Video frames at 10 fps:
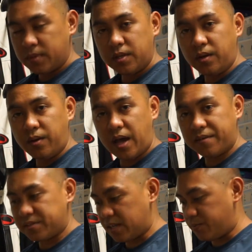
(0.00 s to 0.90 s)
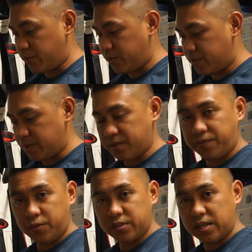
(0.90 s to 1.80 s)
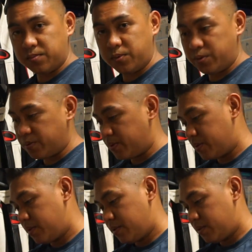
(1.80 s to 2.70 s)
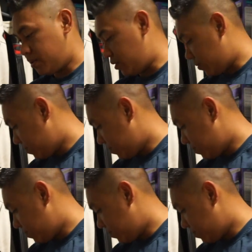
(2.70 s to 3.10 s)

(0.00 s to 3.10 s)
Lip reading: you know, half-size boots. This is a full-size boot. So